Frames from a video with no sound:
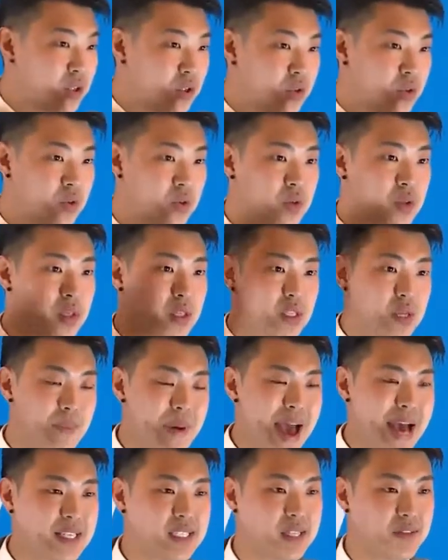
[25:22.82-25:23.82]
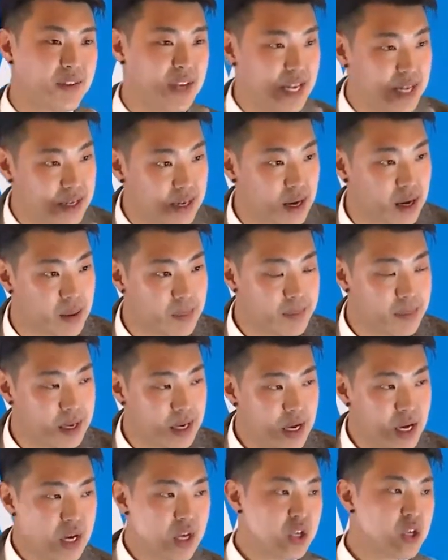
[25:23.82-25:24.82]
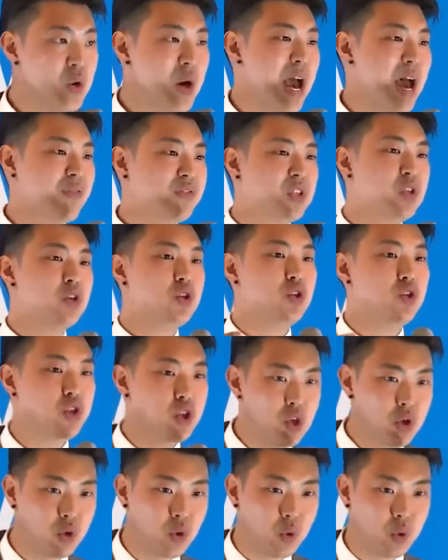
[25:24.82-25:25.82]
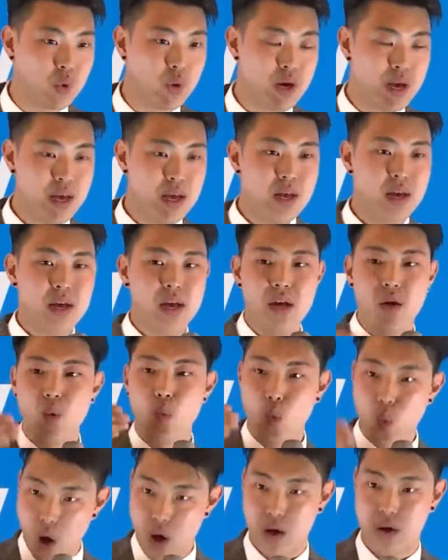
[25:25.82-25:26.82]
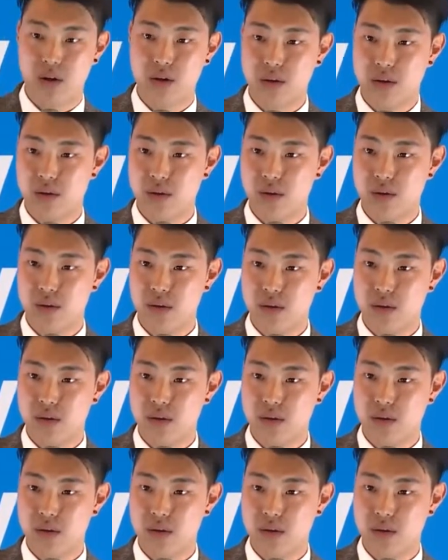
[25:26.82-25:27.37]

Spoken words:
to the passive income, you have to do work.